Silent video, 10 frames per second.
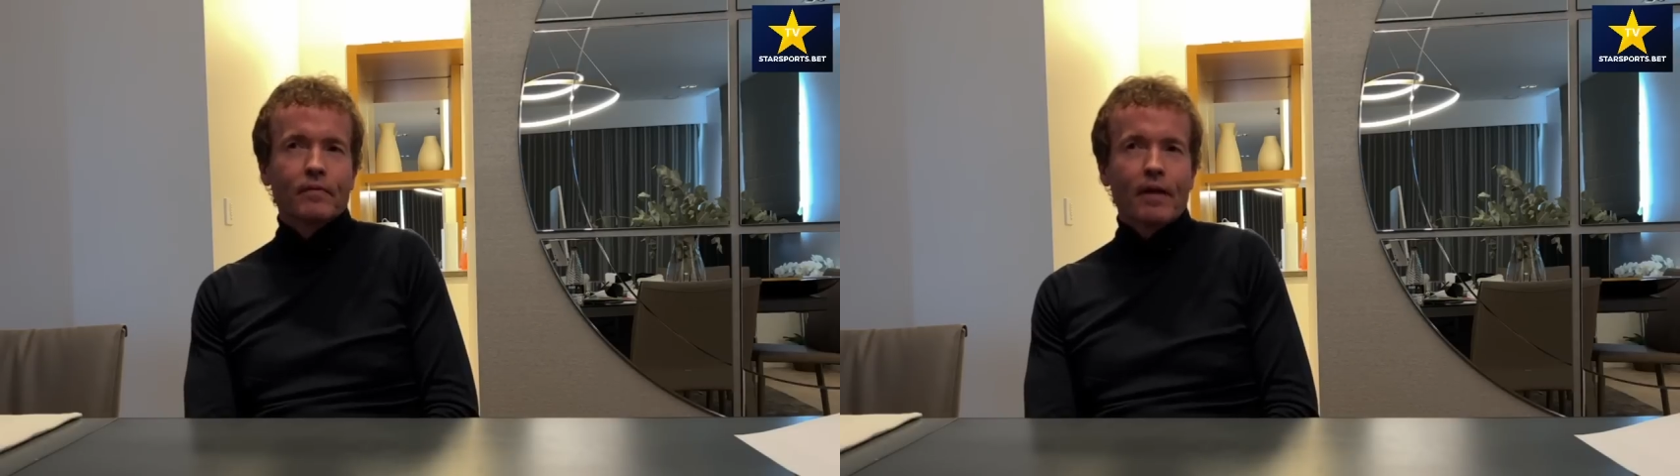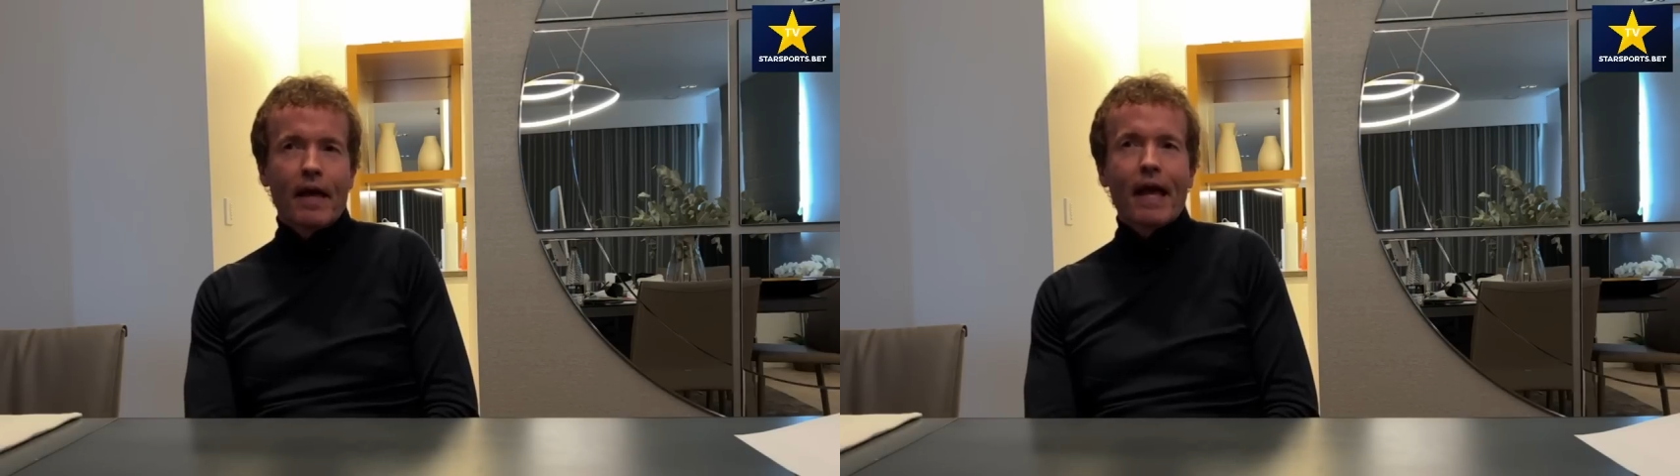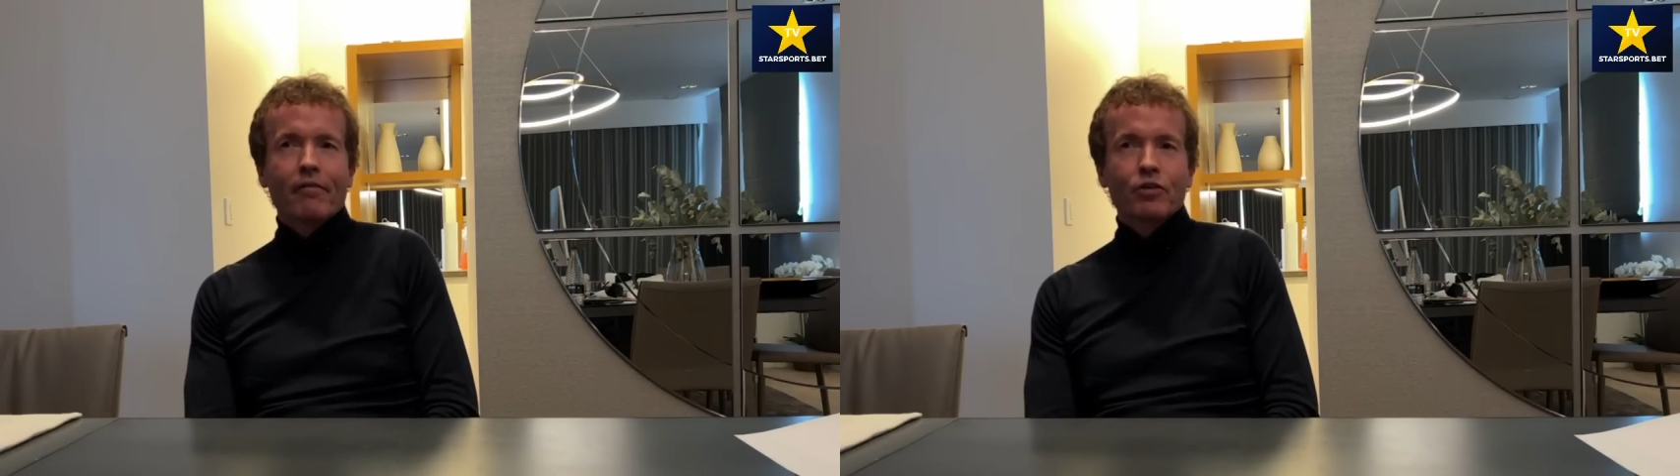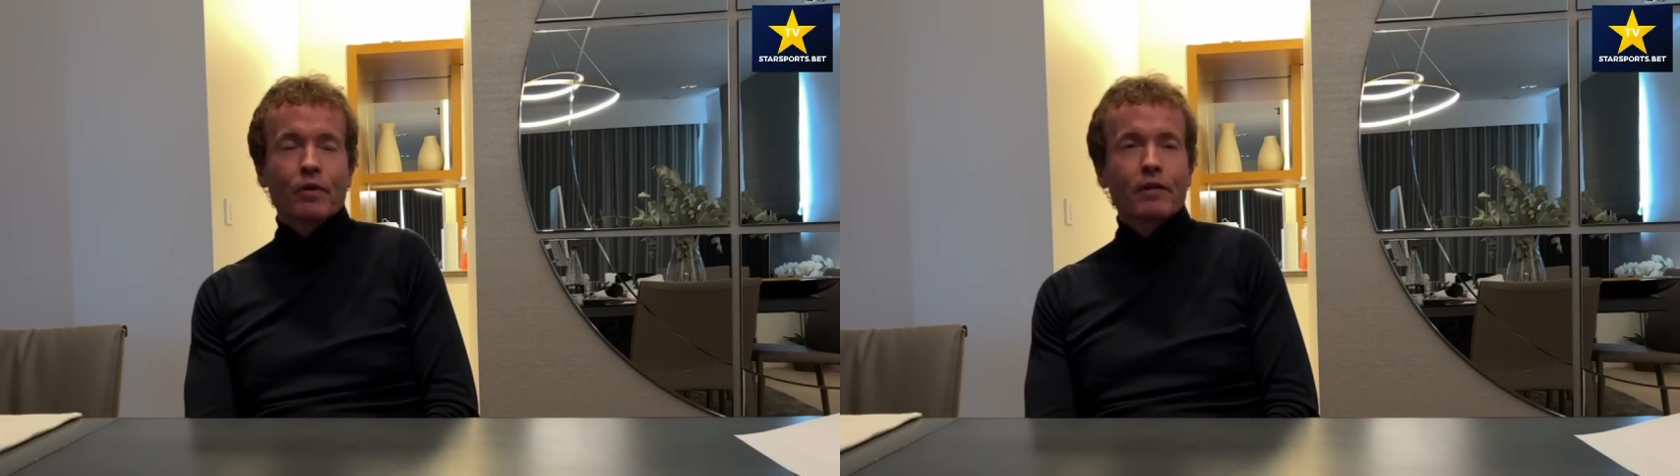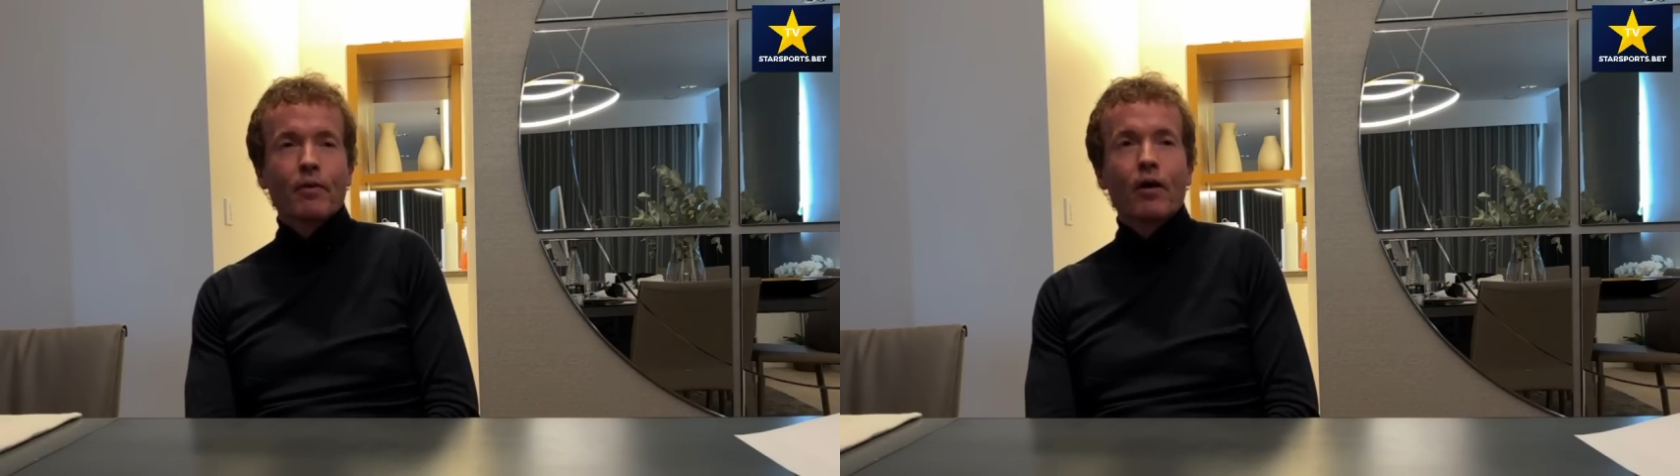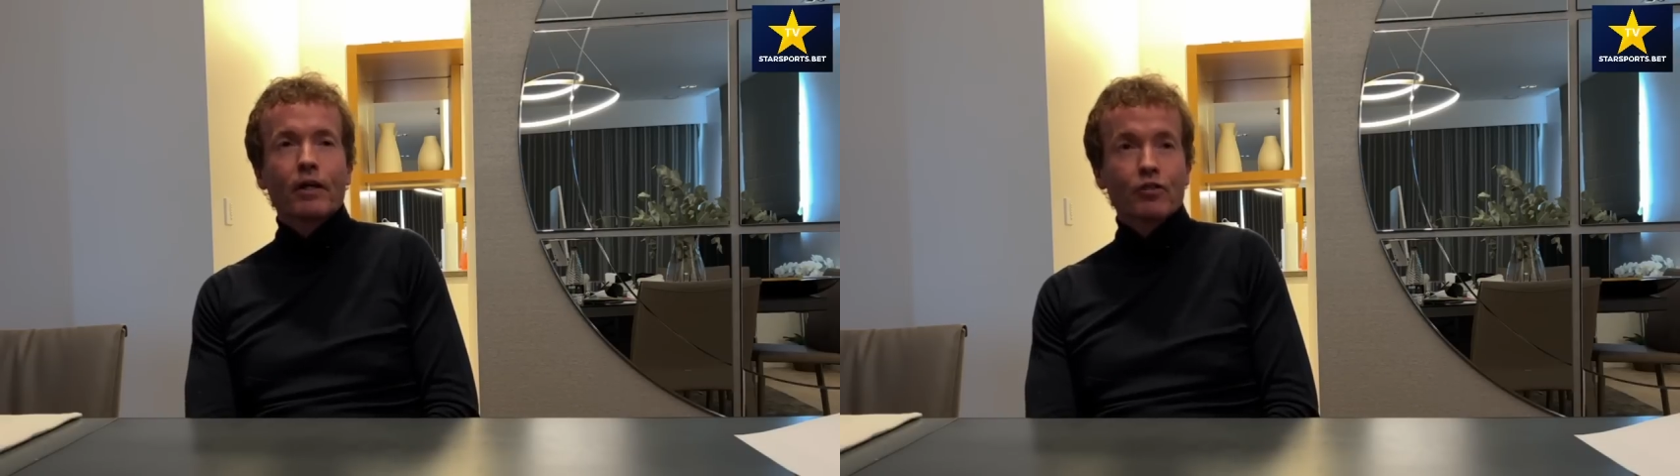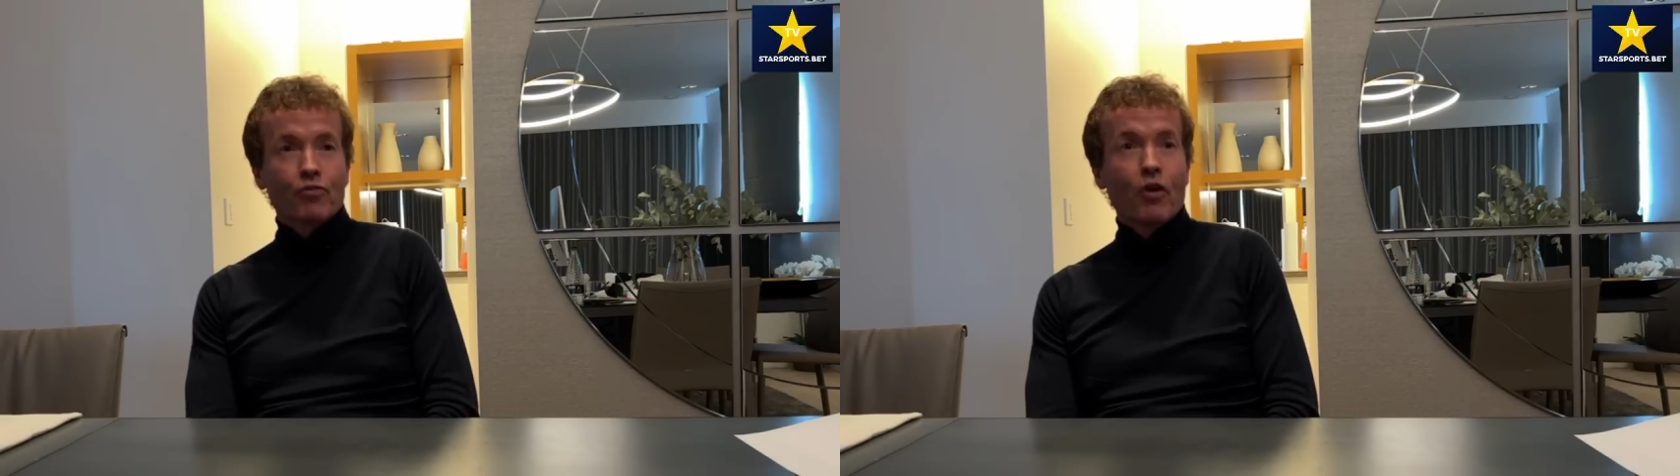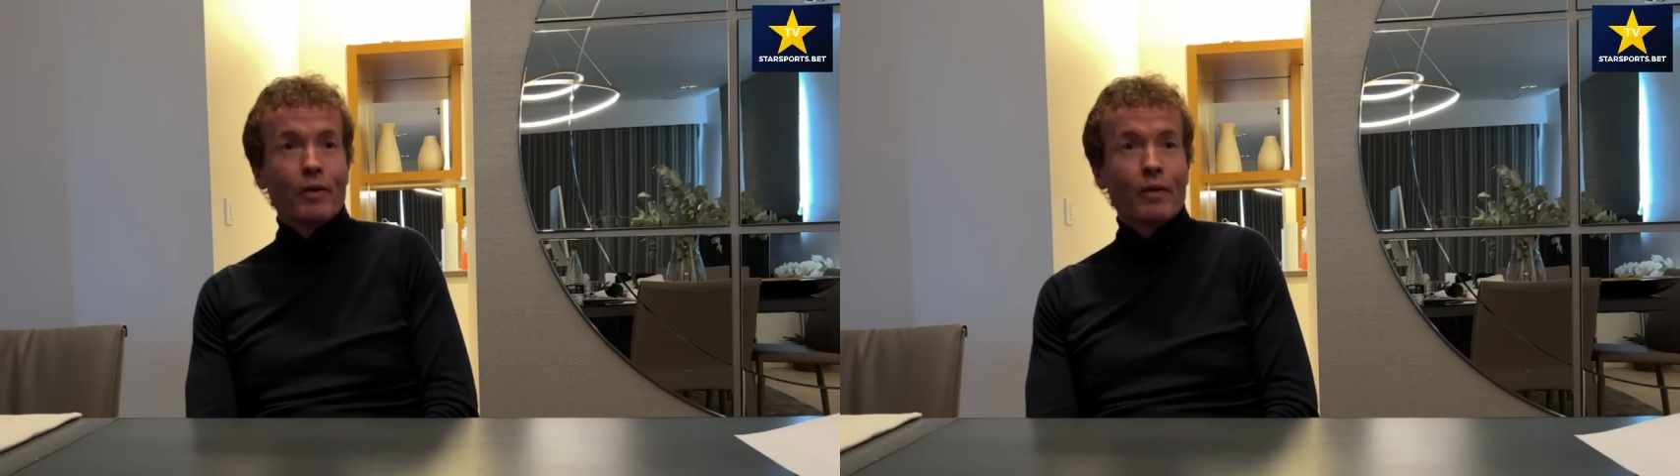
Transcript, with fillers: areas where the market's wrong